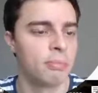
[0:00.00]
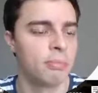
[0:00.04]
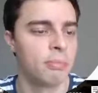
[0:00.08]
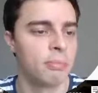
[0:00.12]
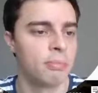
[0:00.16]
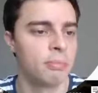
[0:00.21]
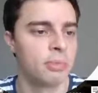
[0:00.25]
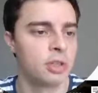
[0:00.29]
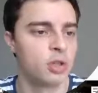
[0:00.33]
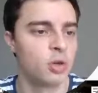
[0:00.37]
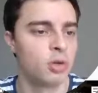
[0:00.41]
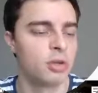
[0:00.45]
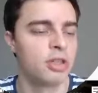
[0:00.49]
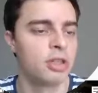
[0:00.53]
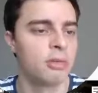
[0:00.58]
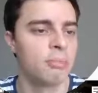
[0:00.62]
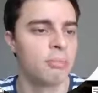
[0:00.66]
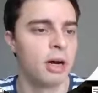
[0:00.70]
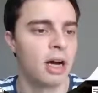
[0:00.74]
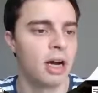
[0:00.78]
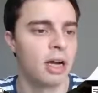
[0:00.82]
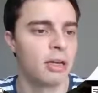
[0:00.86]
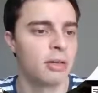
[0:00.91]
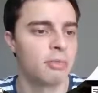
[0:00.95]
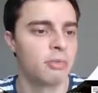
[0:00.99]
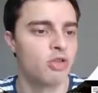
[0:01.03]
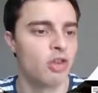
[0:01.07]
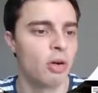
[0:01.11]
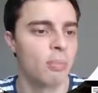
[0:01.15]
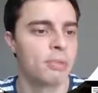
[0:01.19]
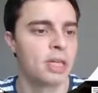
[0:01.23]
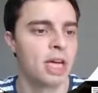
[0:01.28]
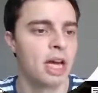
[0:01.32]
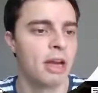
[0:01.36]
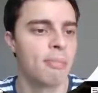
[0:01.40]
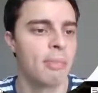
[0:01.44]
sorted by
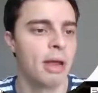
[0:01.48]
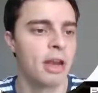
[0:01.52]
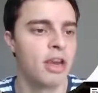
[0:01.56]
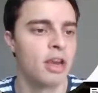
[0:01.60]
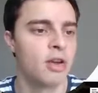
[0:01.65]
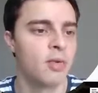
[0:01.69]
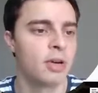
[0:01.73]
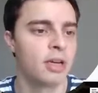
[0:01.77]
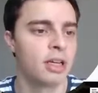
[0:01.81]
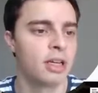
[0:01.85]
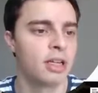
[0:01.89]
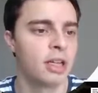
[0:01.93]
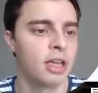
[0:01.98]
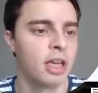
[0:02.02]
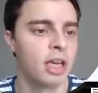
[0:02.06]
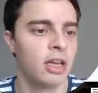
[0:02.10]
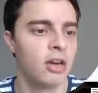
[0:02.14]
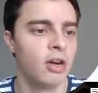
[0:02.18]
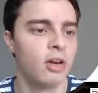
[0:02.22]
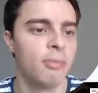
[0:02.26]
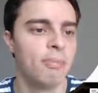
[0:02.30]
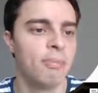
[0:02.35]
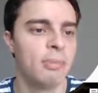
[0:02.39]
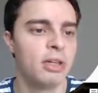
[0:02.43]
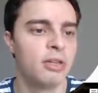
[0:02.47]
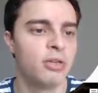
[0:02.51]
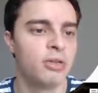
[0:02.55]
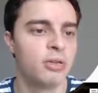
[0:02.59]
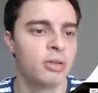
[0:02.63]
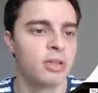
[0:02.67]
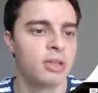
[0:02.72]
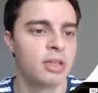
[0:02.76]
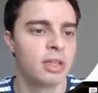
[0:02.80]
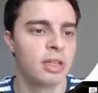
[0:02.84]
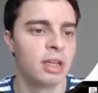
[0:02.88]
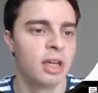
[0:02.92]
drop-down menu and clicking on middles.